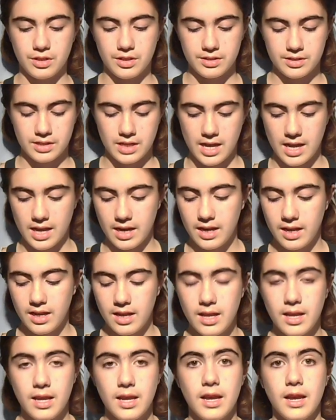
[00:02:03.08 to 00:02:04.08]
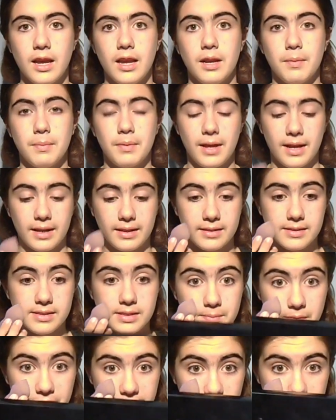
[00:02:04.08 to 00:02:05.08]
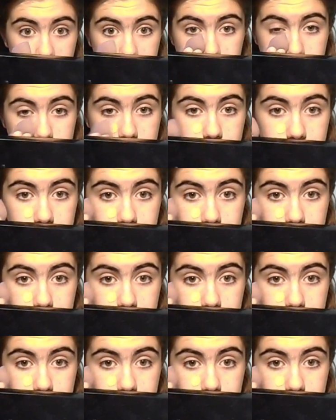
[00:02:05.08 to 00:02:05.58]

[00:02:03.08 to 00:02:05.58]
on the side and applying this to my face.